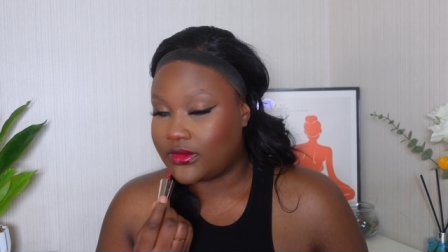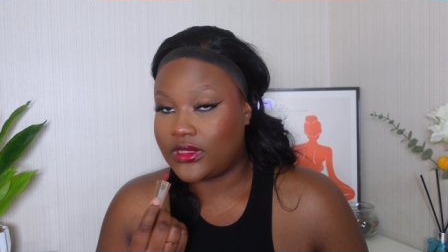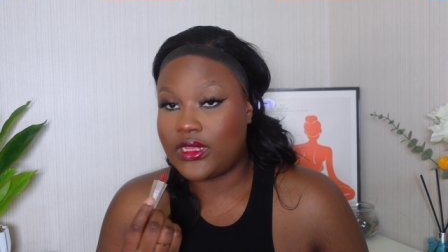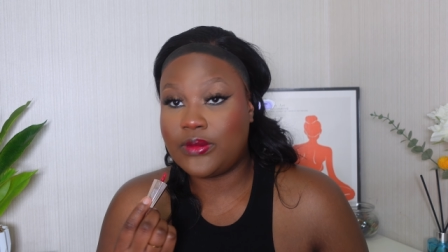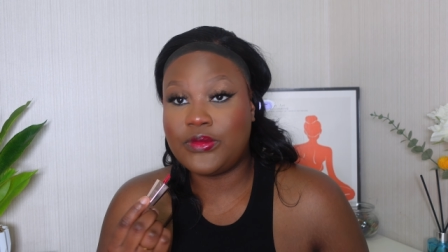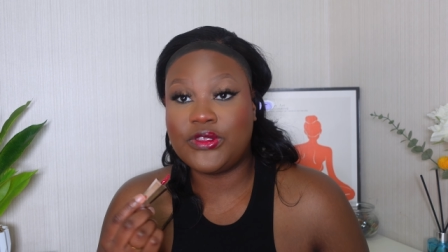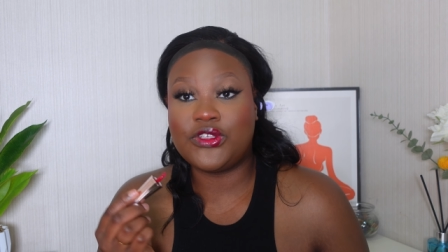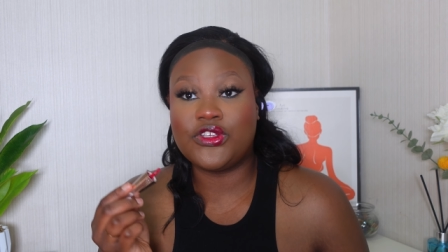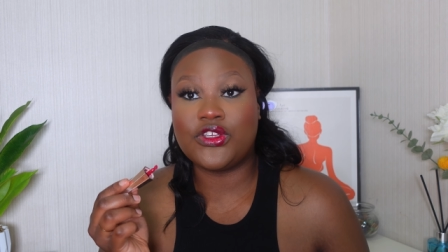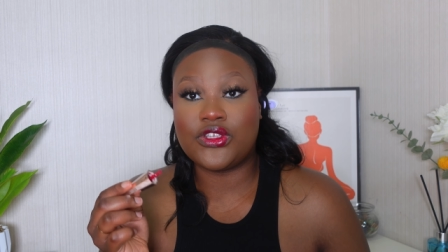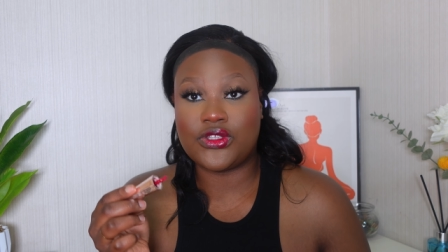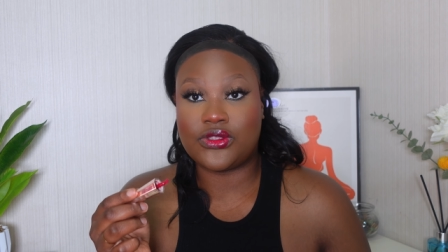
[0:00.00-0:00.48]
Let
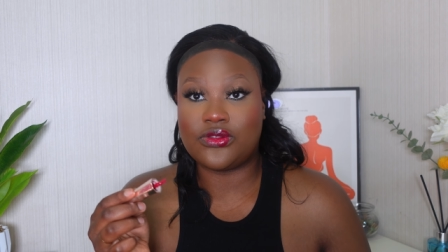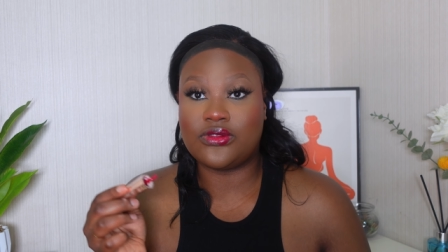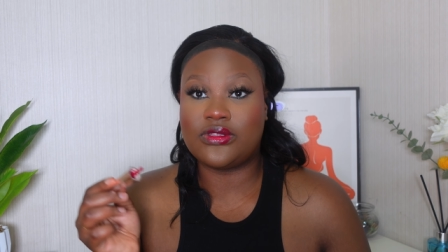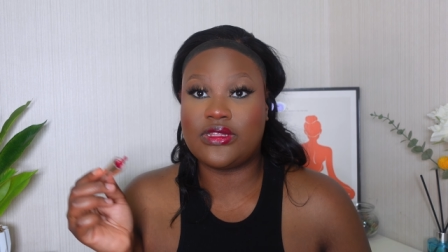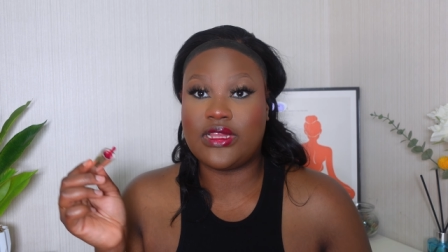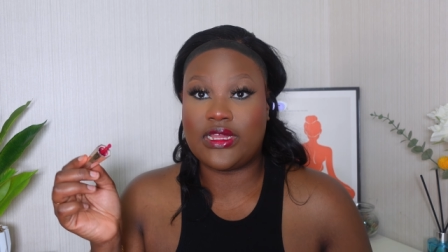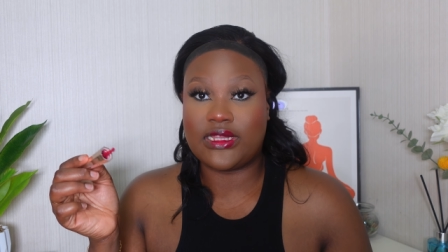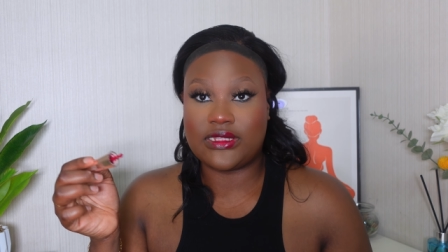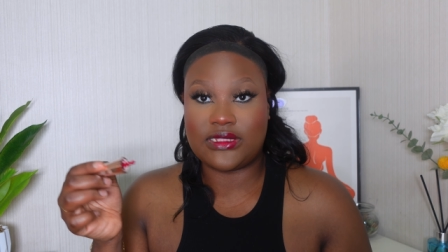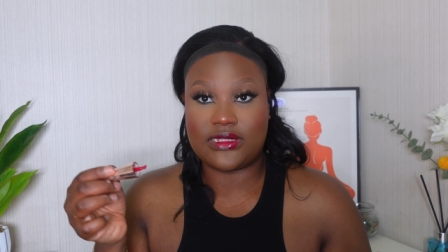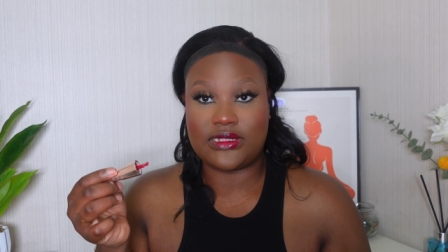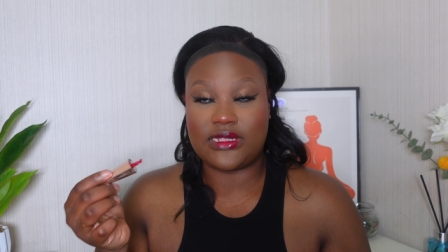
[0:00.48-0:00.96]
me just do
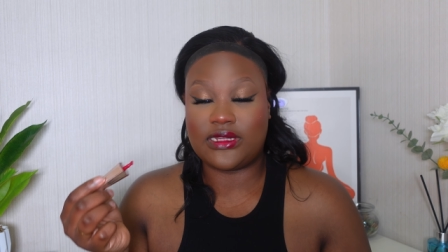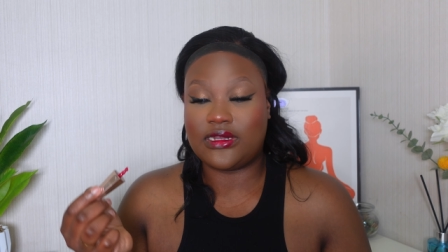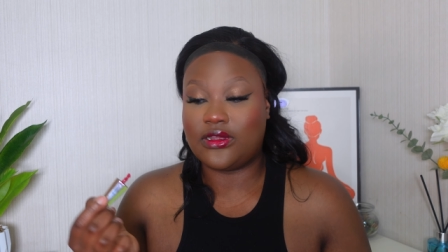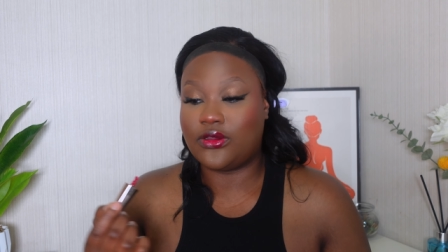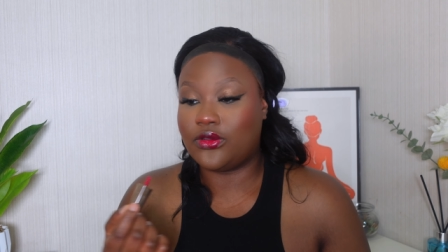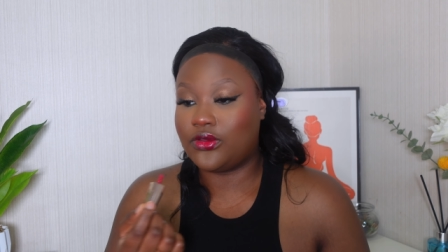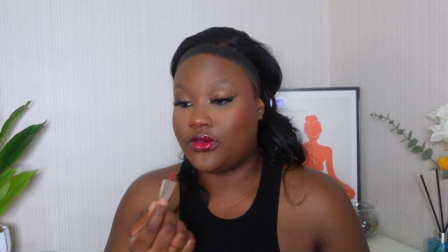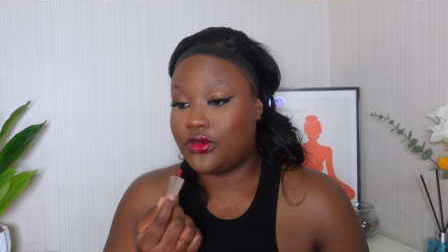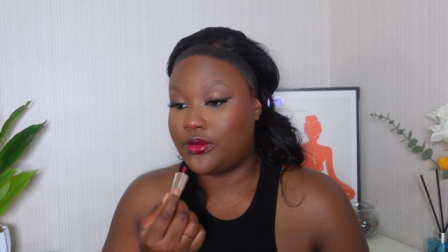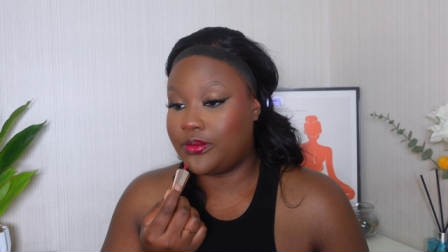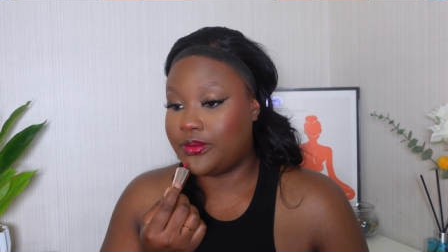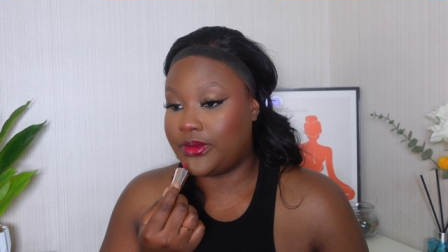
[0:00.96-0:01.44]
that, then
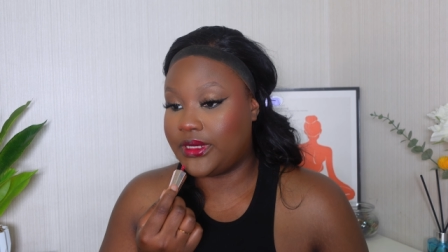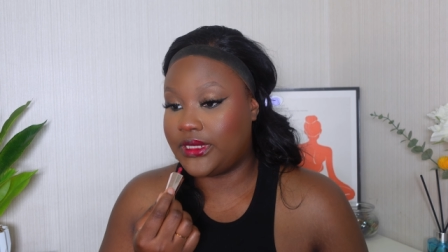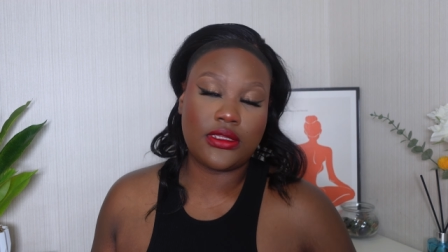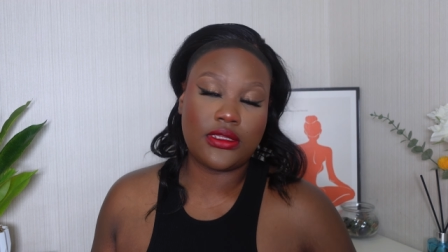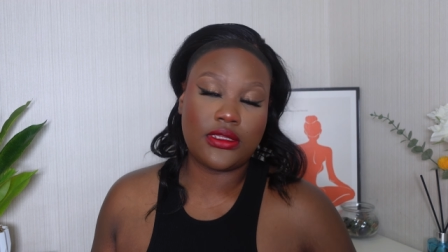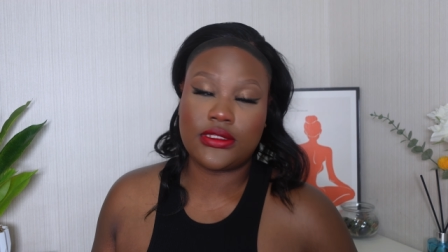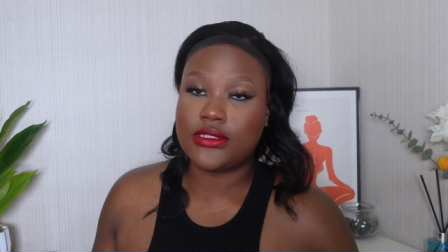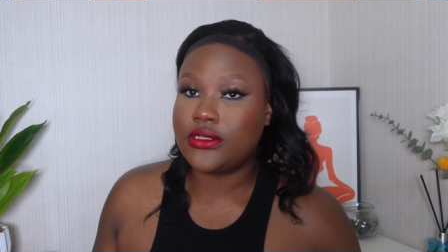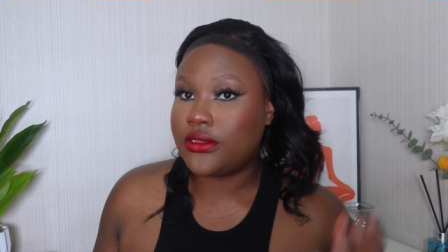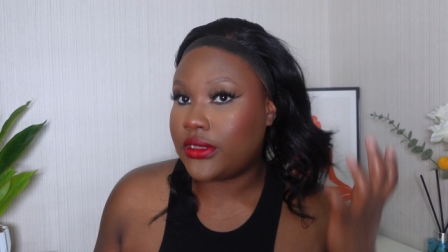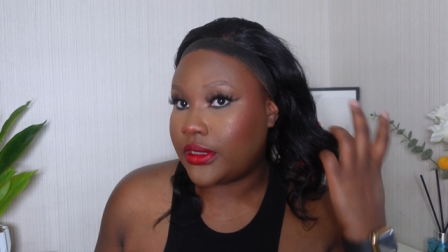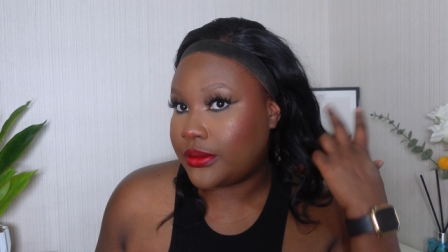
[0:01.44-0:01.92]
I'll come back. Okay,
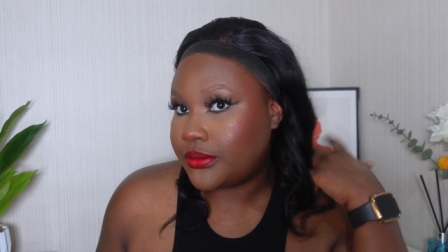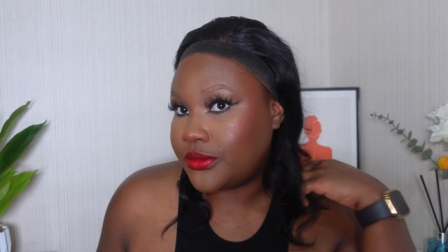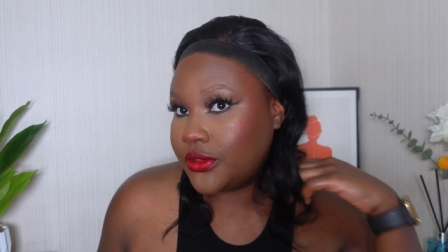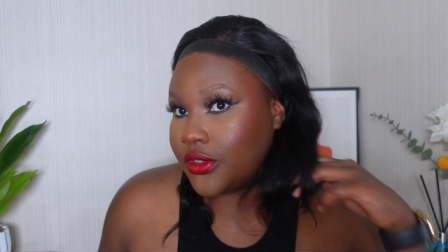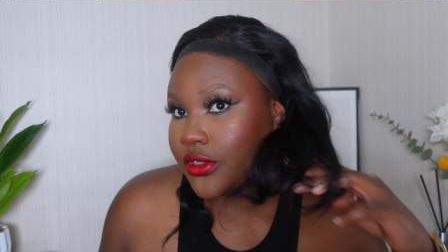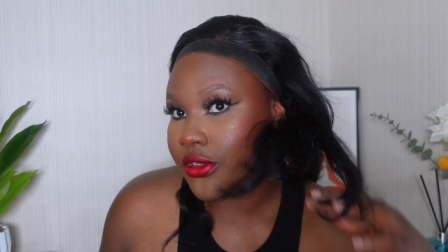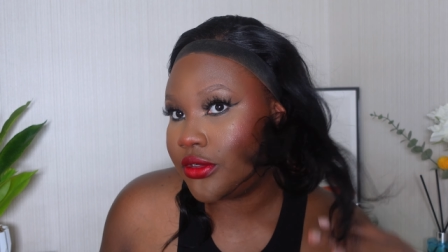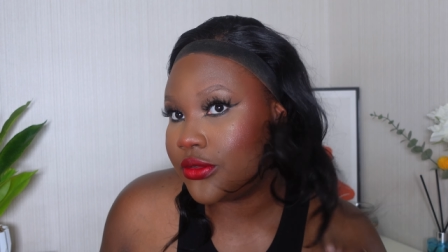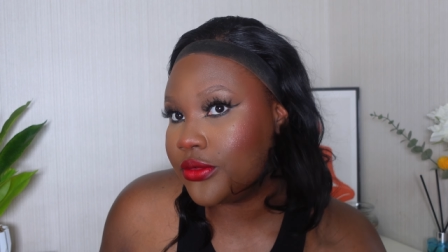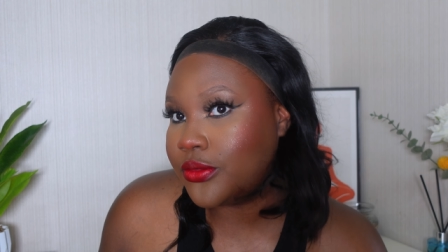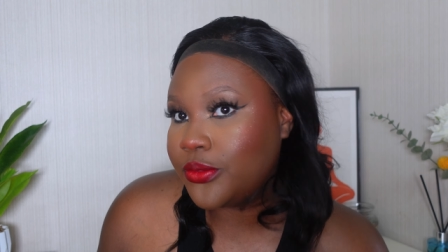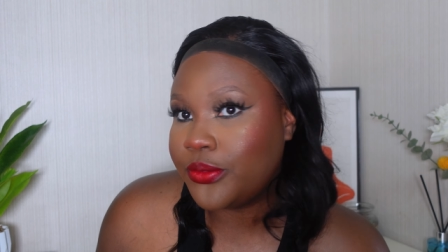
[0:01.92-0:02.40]
so I'm
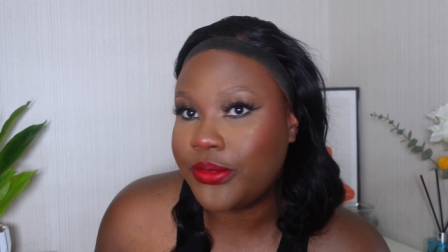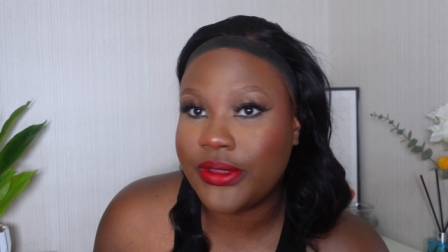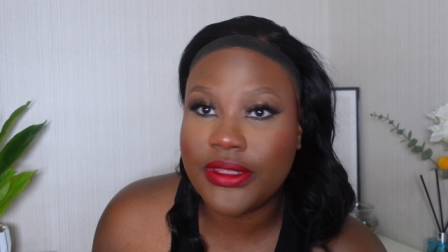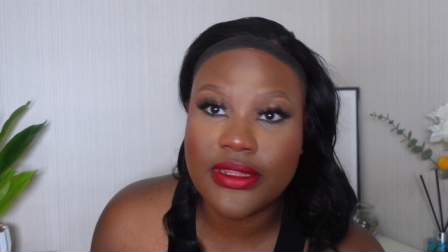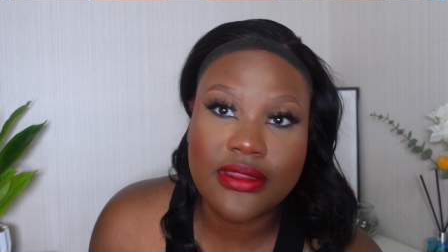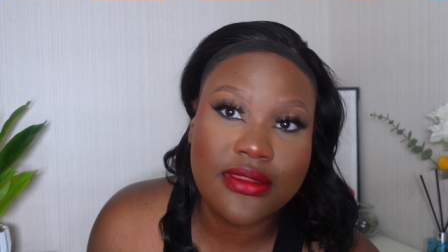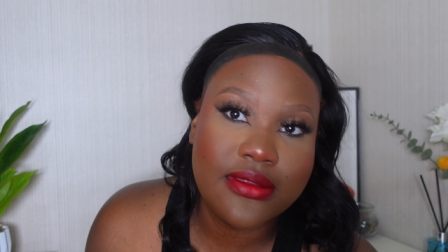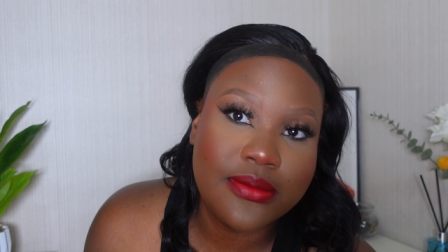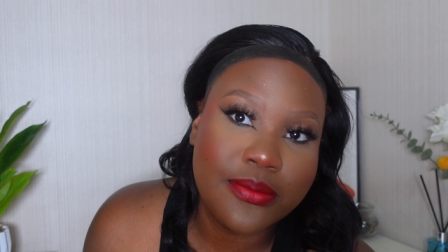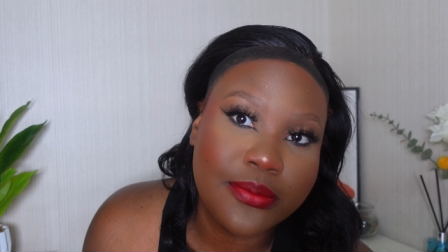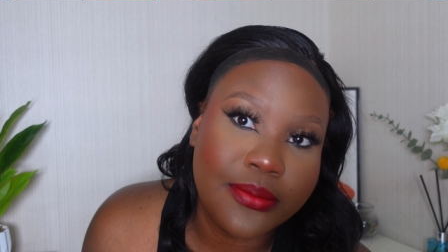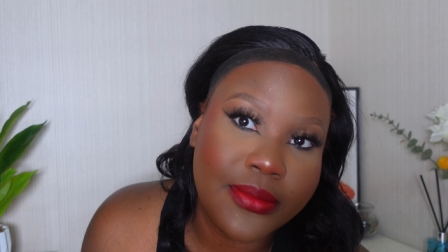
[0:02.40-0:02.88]
done with
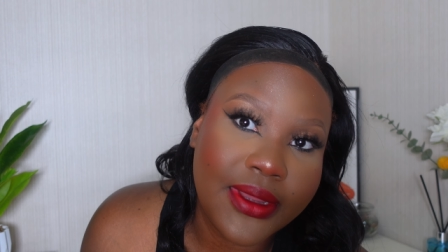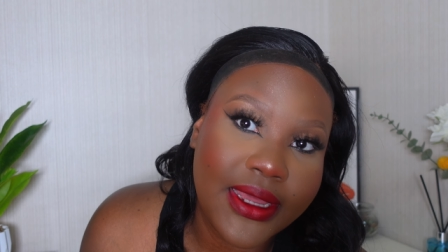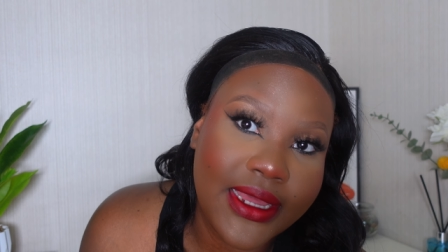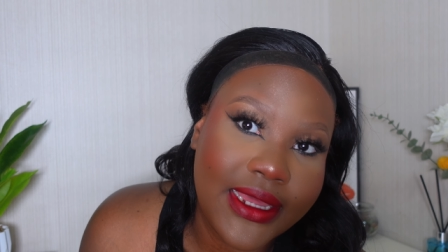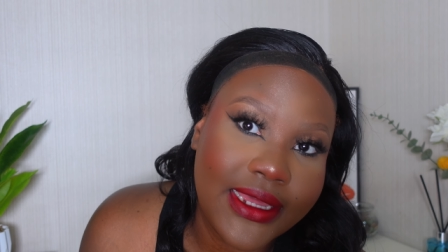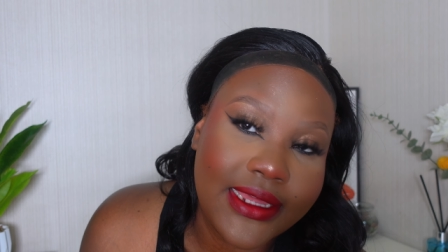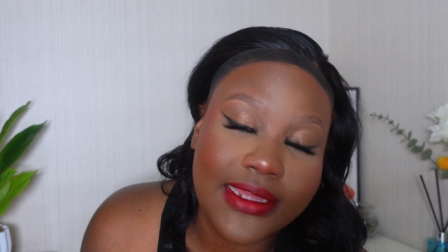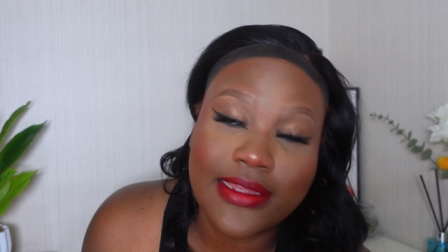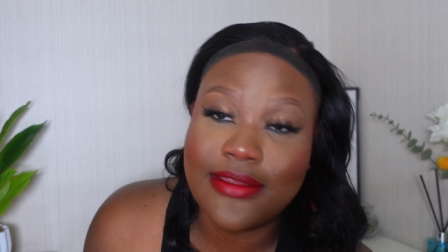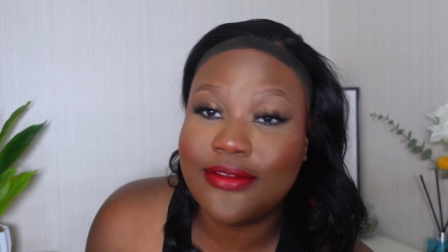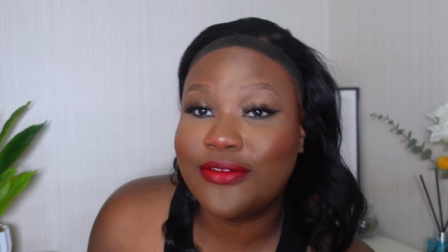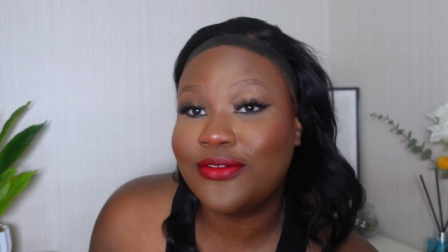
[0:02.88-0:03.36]

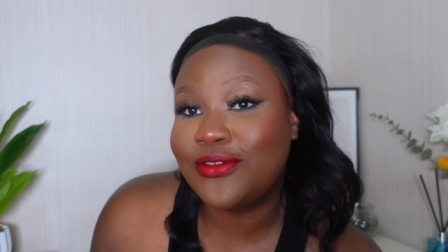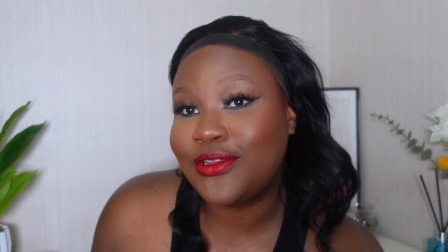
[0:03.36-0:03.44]
my